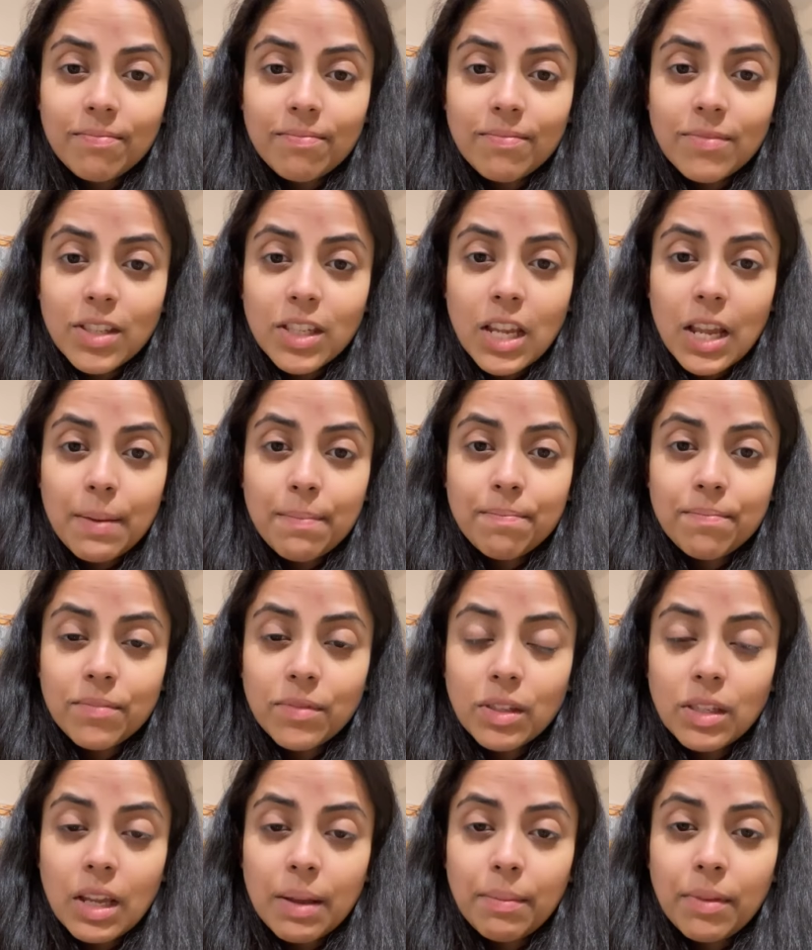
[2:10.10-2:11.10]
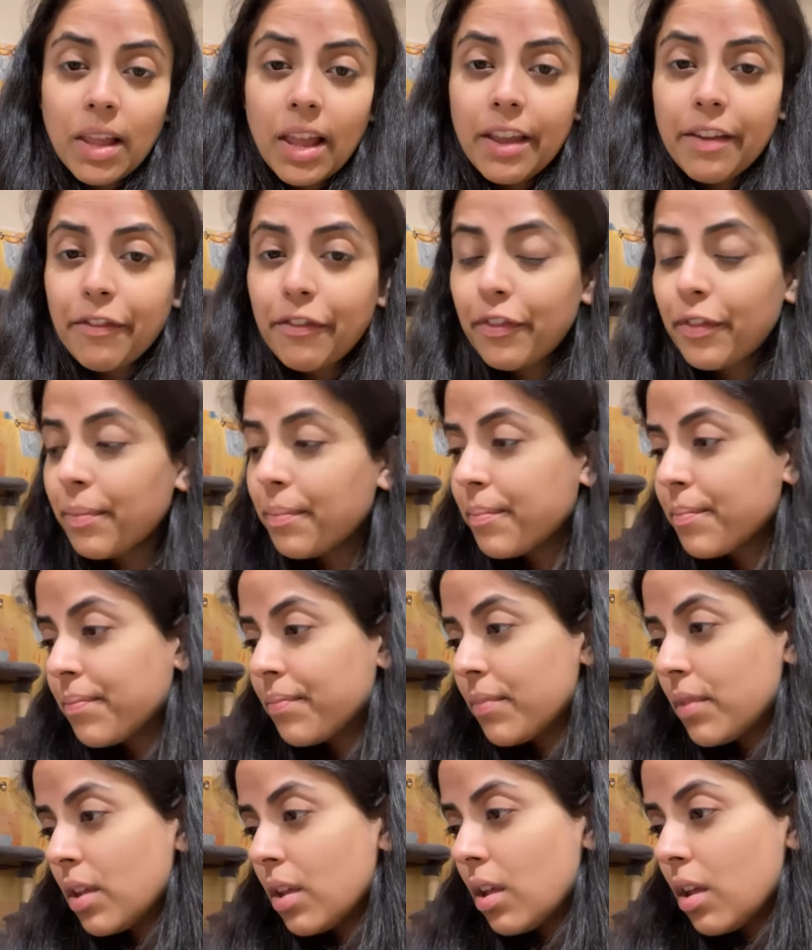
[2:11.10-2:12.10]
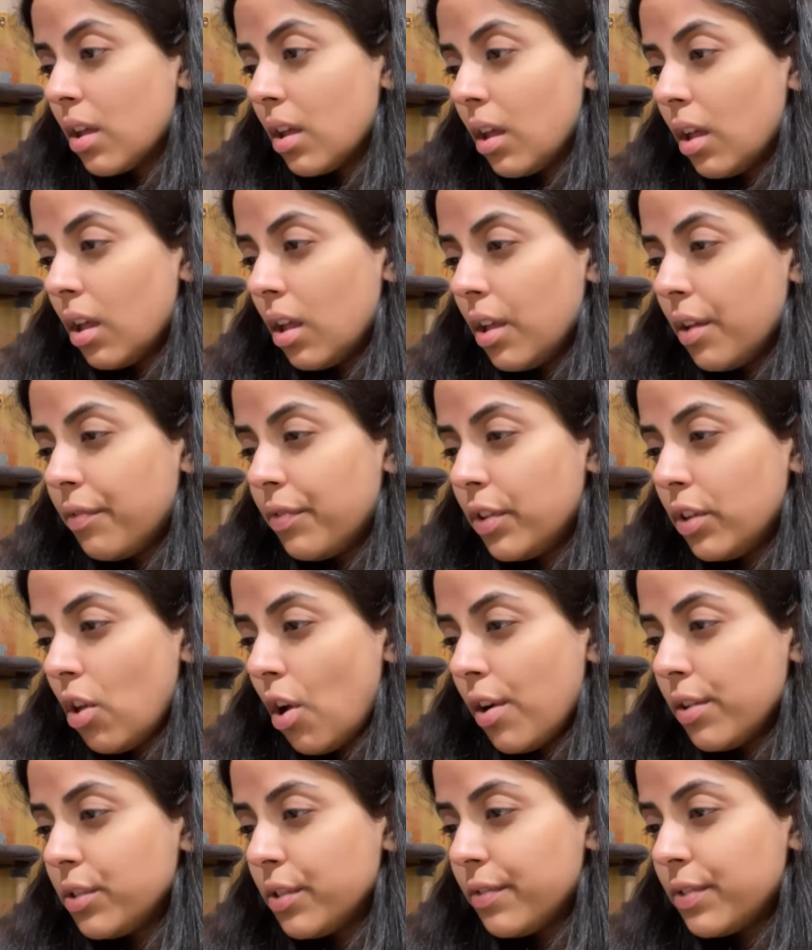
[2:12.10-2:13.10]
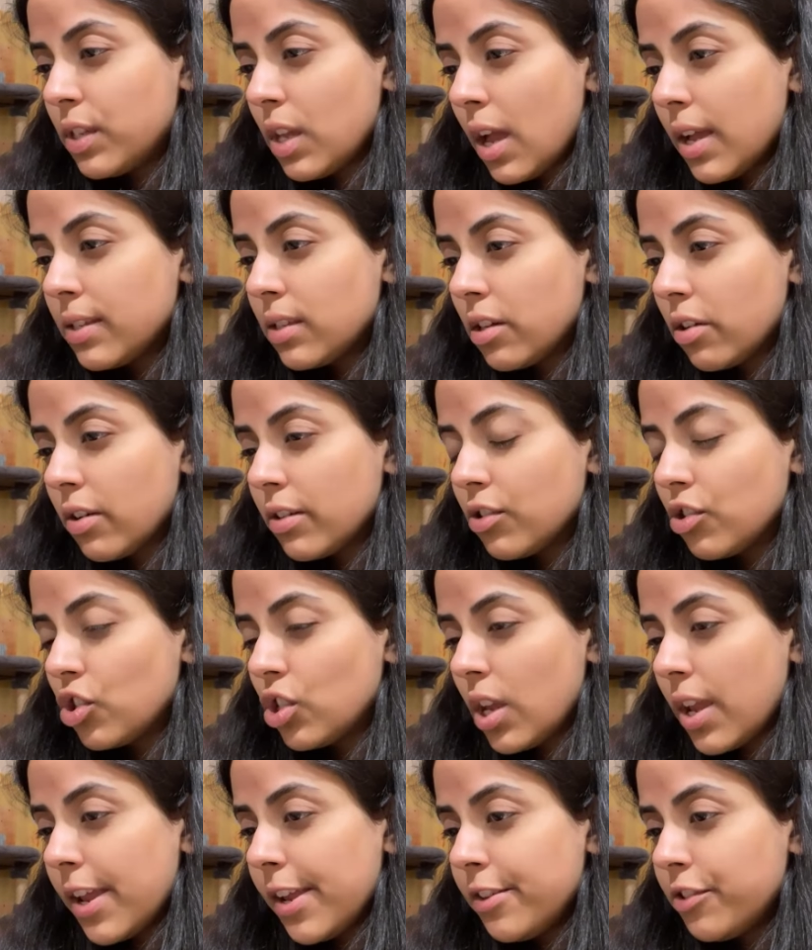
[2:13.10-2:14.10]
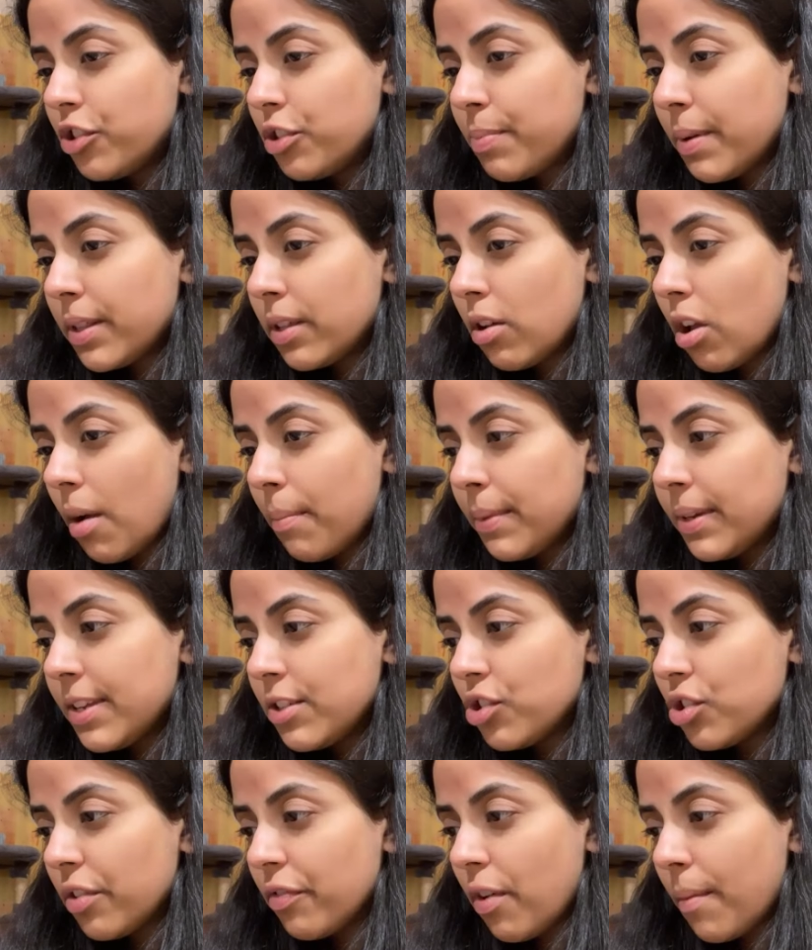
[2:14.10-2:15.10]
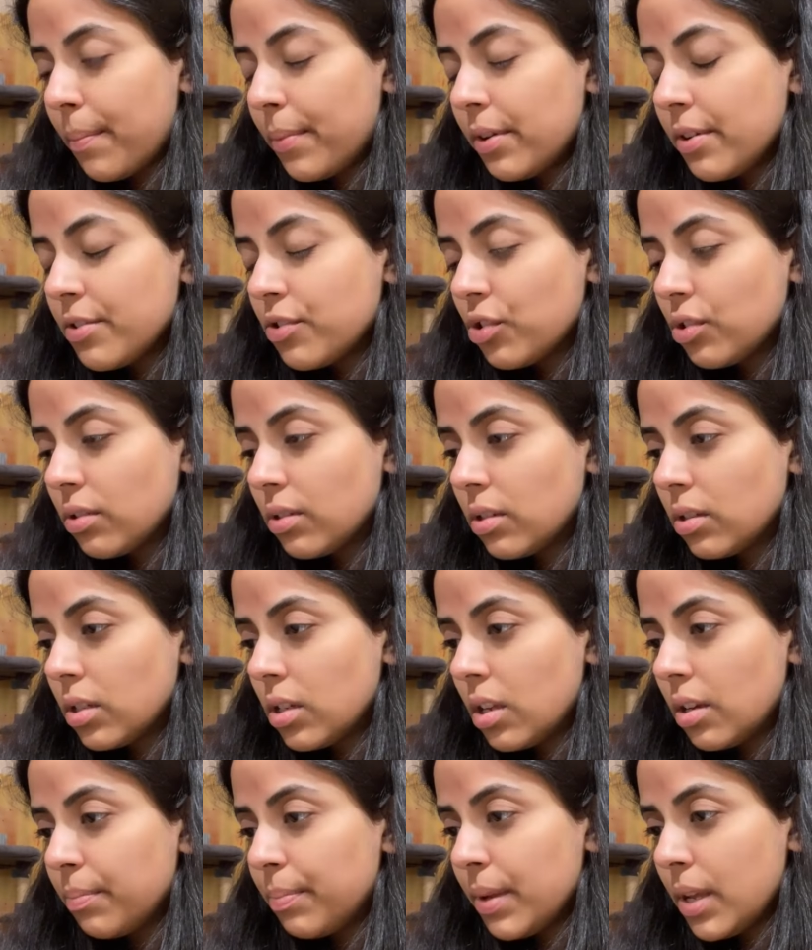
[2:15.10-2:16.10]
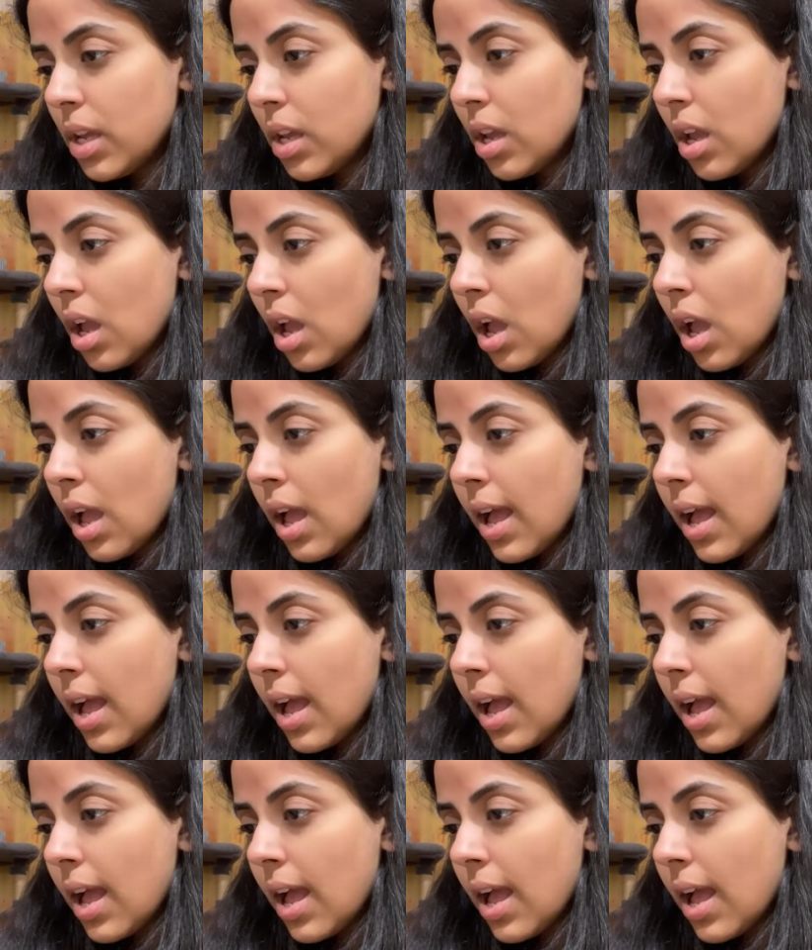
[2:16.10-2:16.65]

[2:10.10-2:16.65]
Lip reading: Same life. If the laws of science are unchanged by the combination of operations C and P,